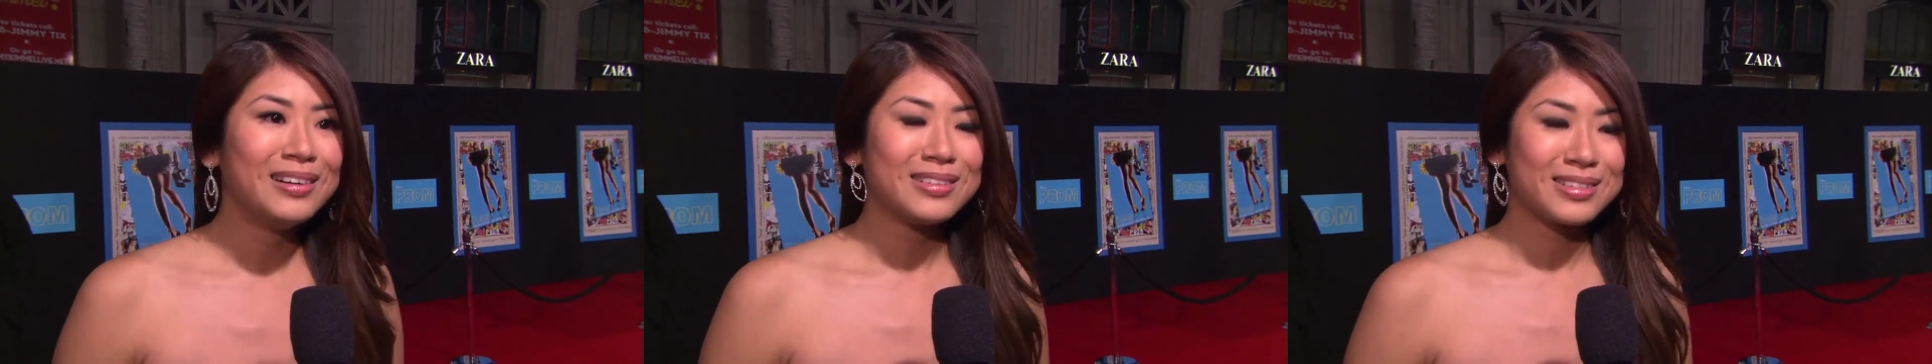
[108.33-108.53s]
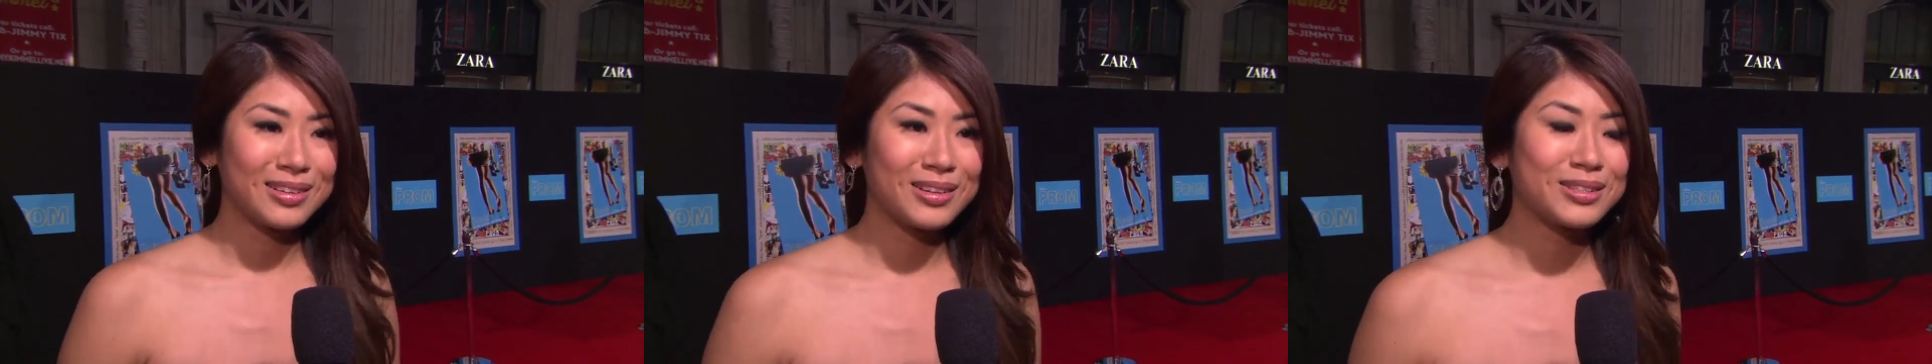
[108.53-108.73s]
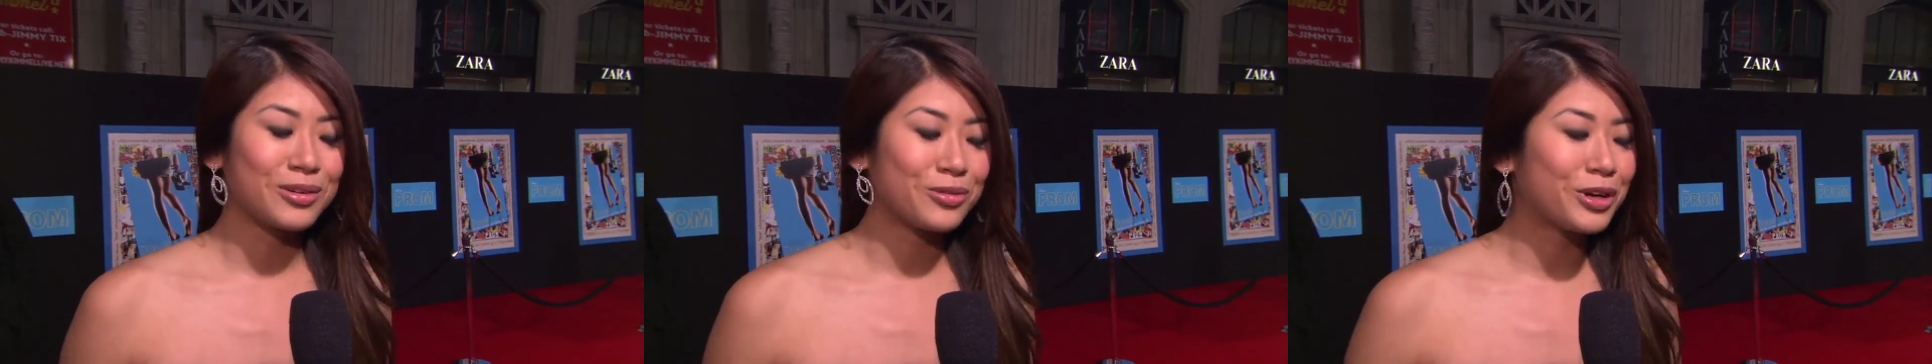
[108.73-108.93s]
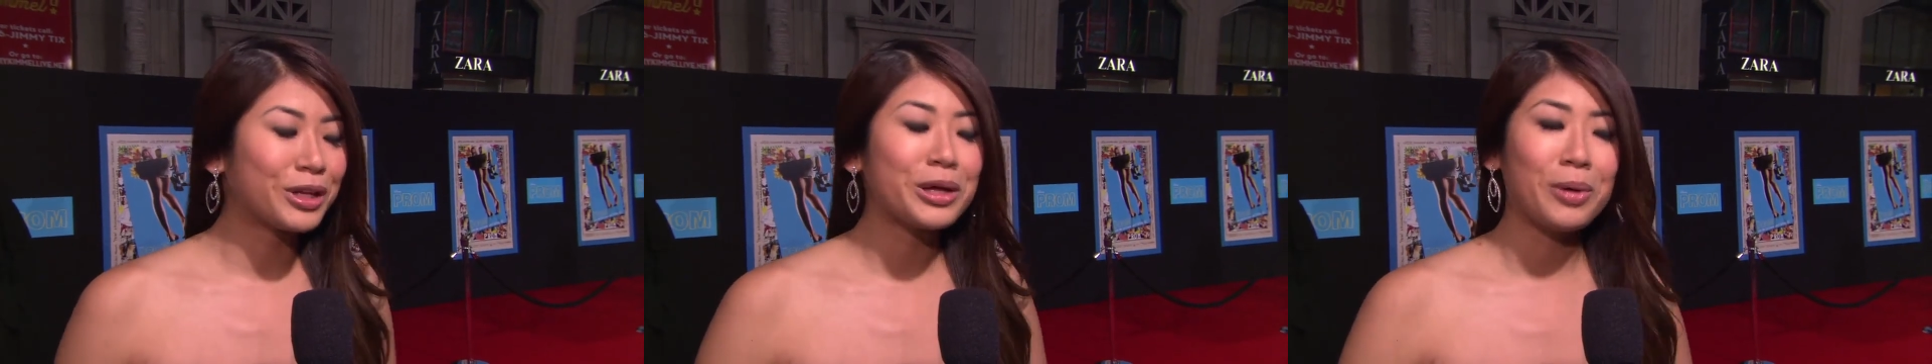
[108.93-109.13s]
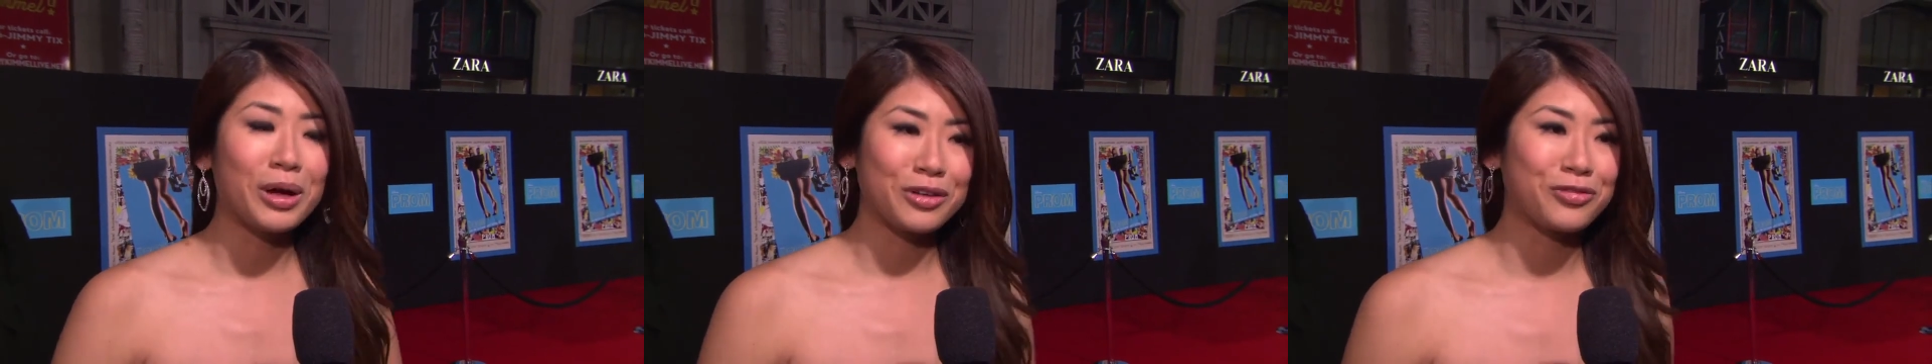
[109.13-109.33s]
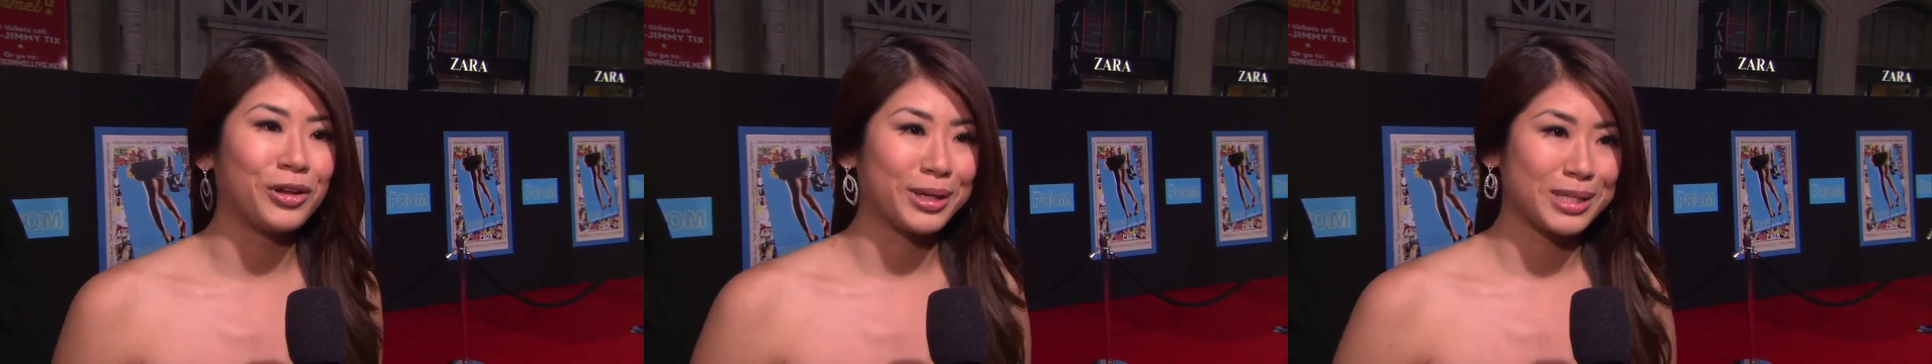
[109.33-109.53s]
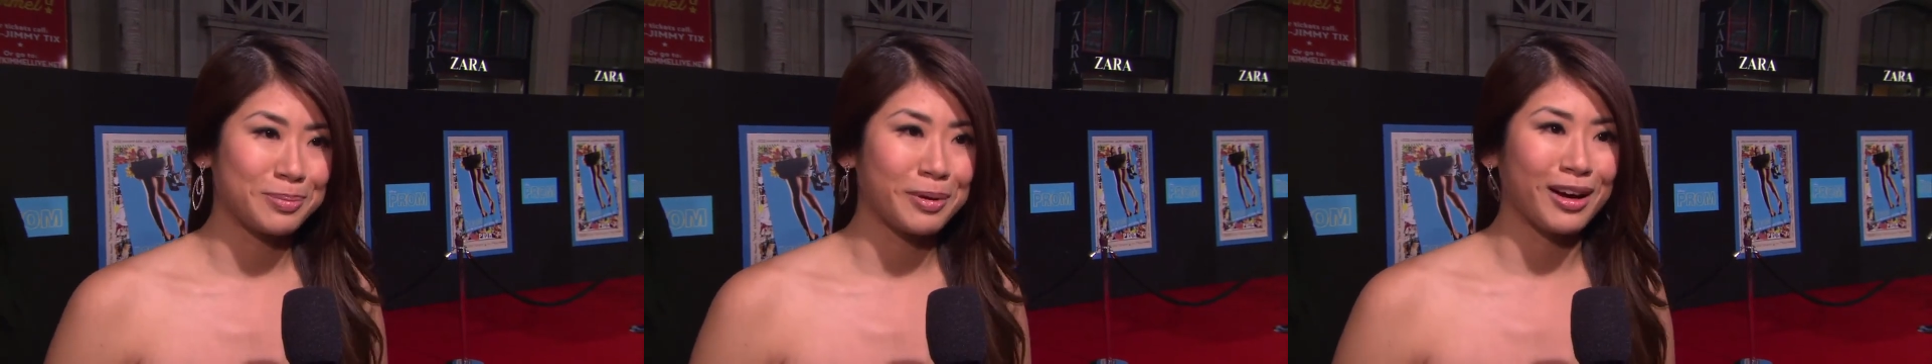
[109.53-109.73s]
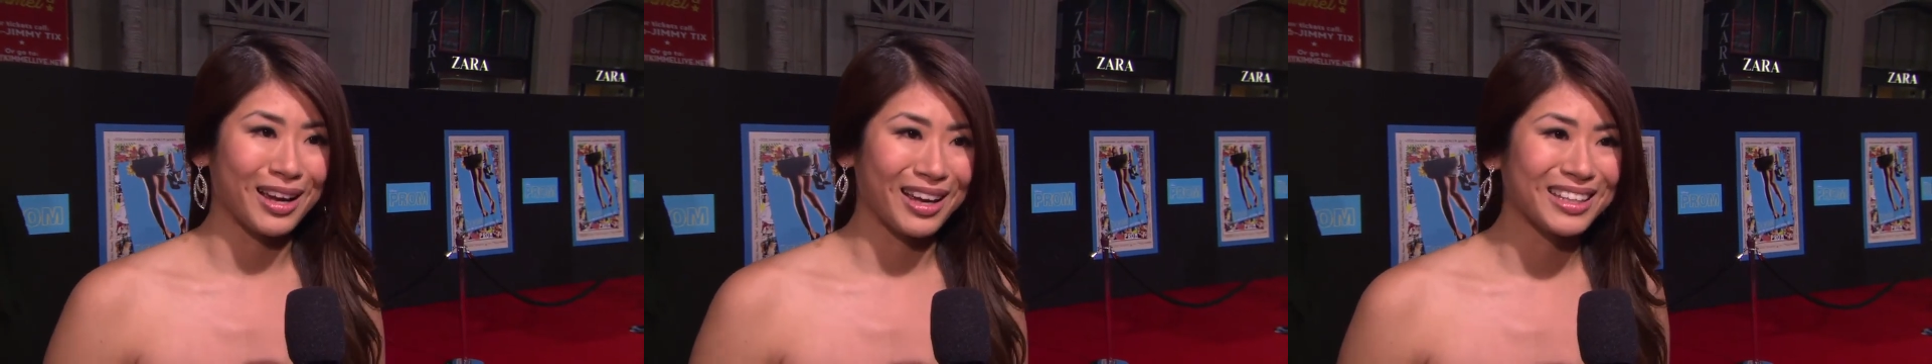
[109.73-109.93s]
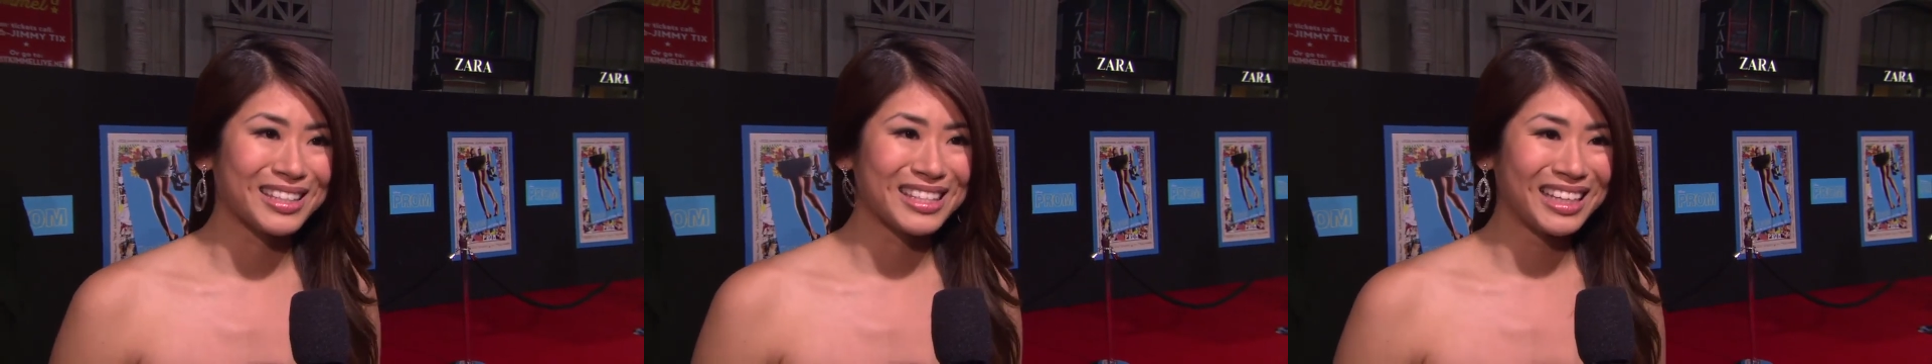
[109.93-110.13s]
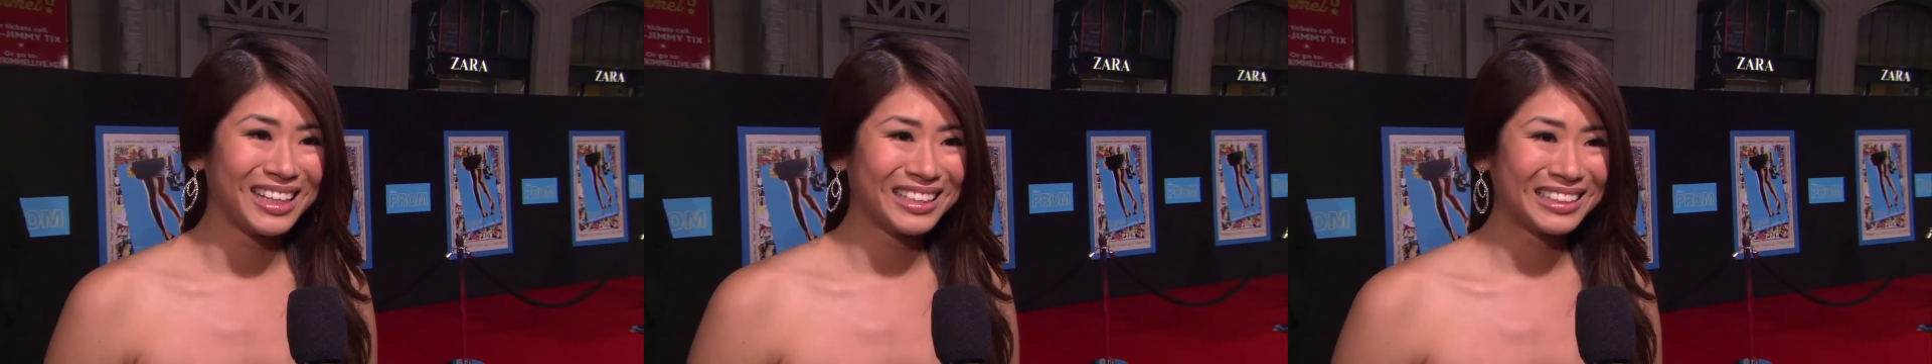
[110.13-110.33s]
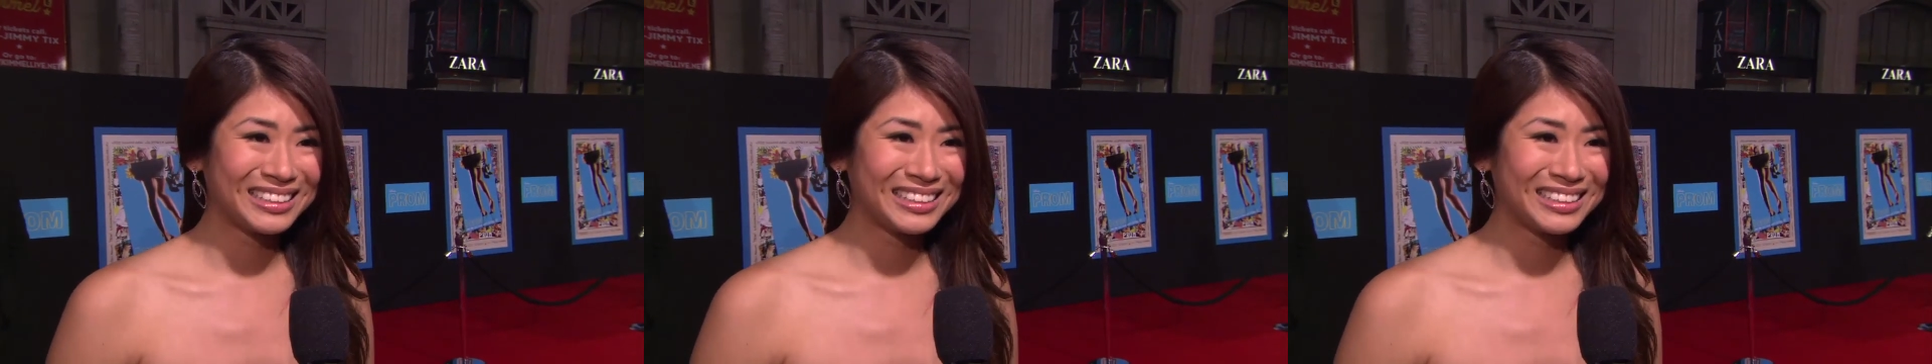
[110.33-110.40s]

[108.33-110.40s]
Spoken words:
So it's a really wonderful experience.